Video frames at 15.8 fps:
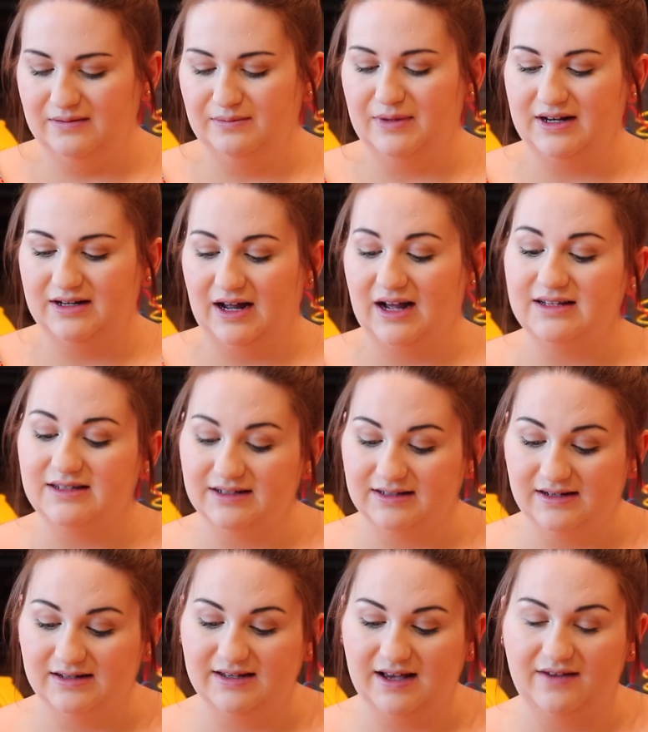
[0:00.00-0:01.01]
But Isaac
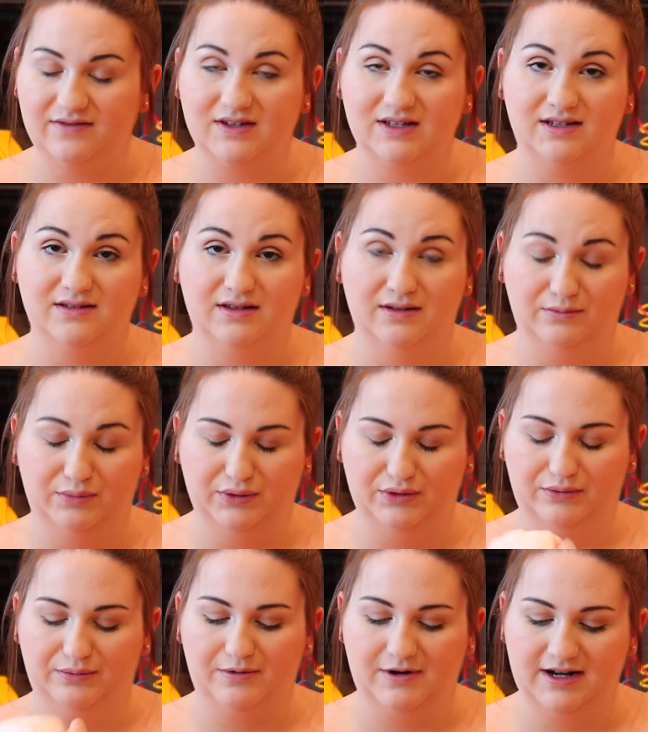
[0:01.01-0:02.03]
does have this in the
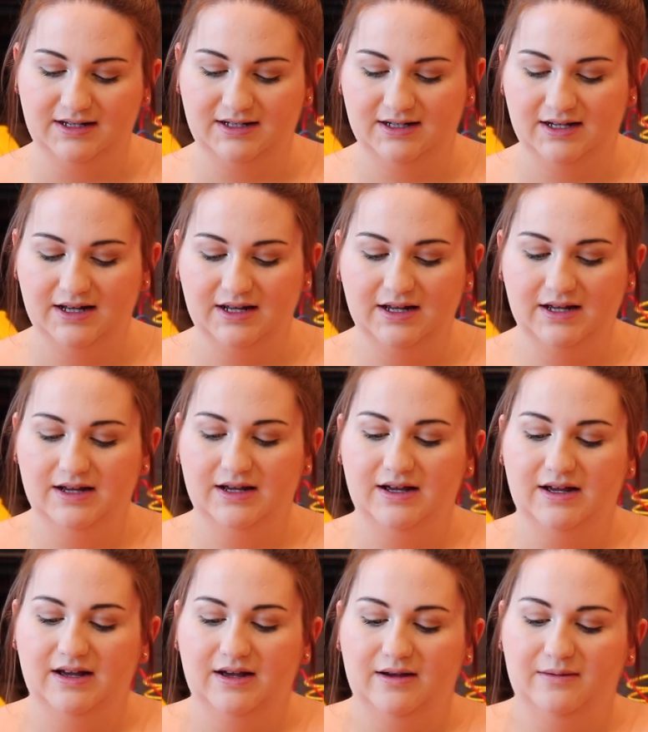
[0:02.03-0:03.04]
blueprint.
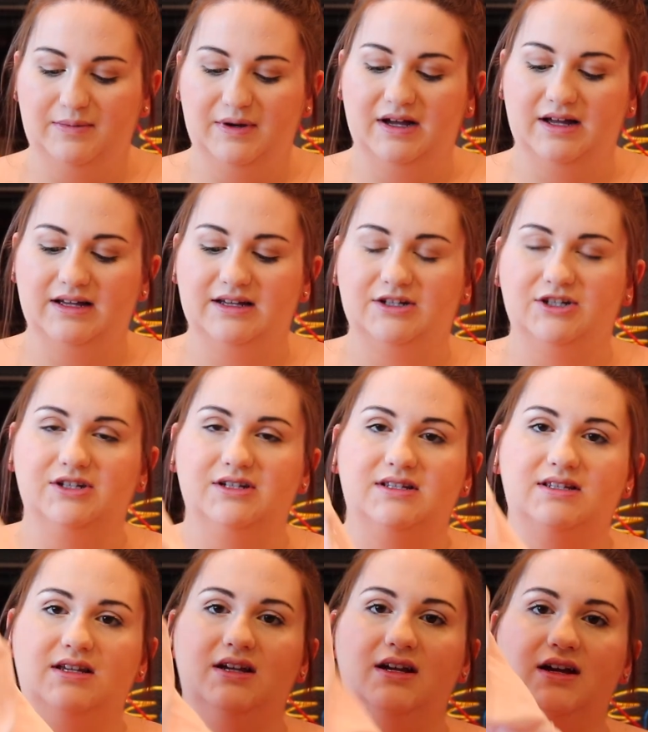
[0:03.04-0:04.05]
But it's
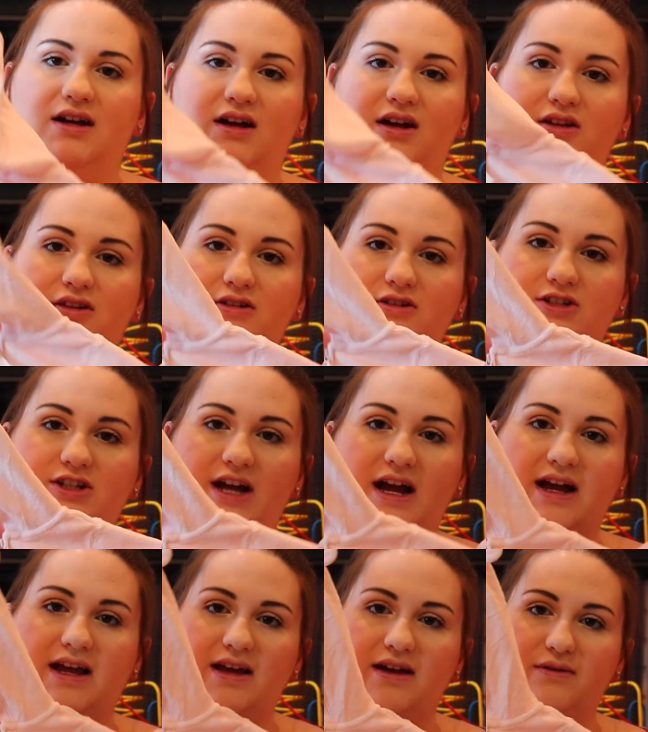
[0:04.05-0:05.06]
just a little
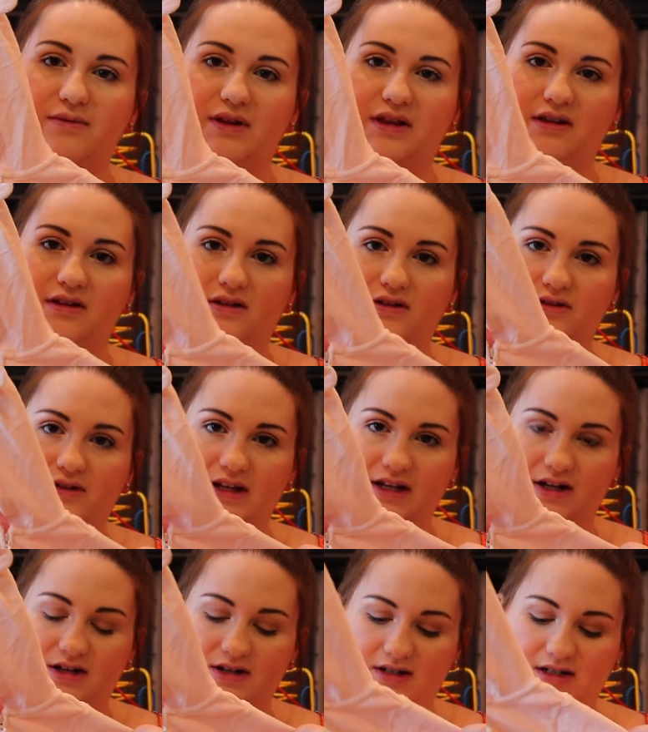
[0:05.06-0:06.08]
jacket with the little
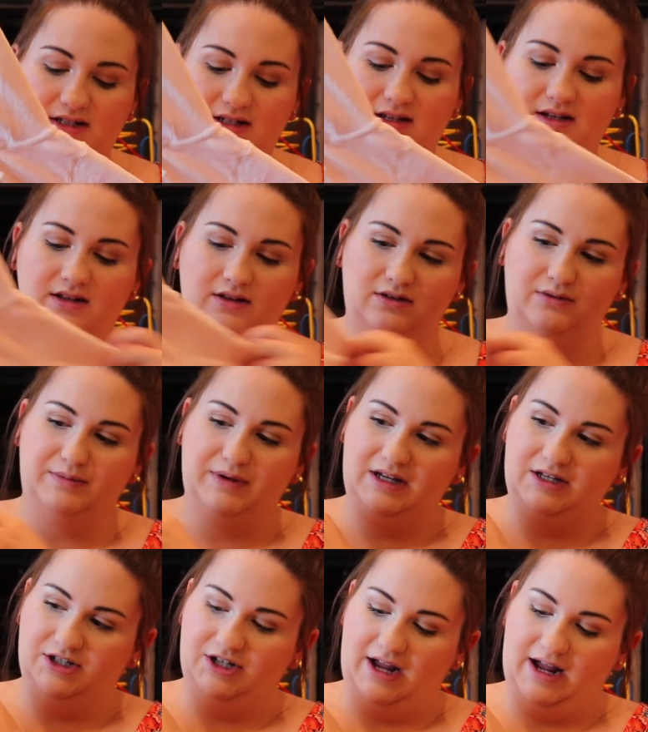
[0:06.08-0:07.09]
ears, little
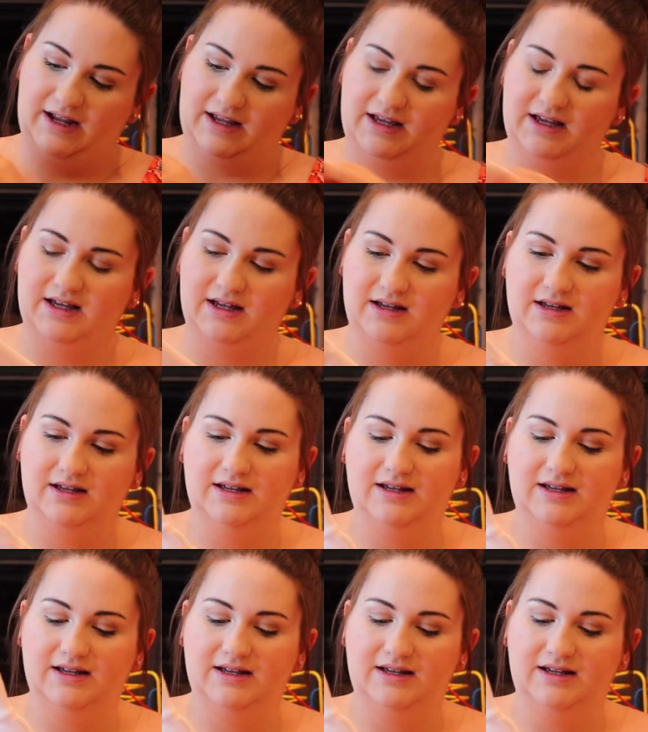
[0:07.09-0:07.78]
pink jacket,